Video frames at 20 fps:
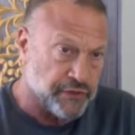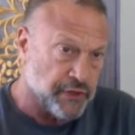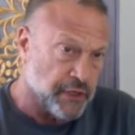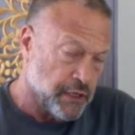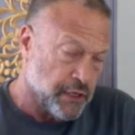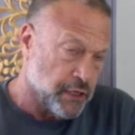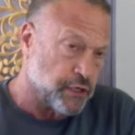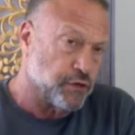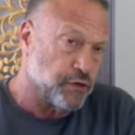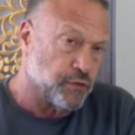
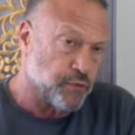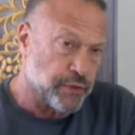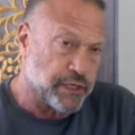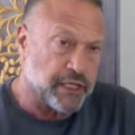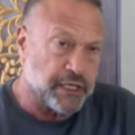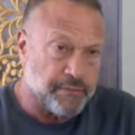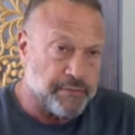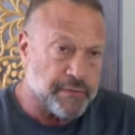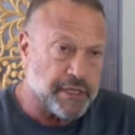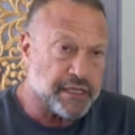could really
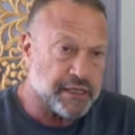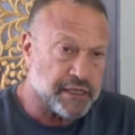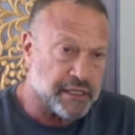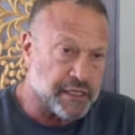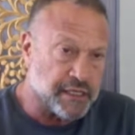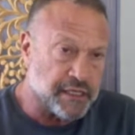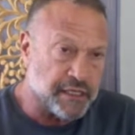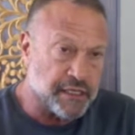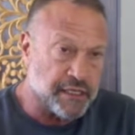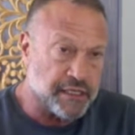meet the
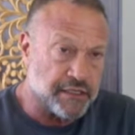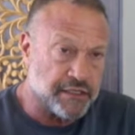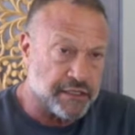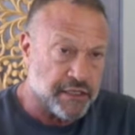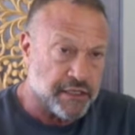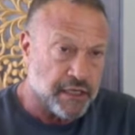needs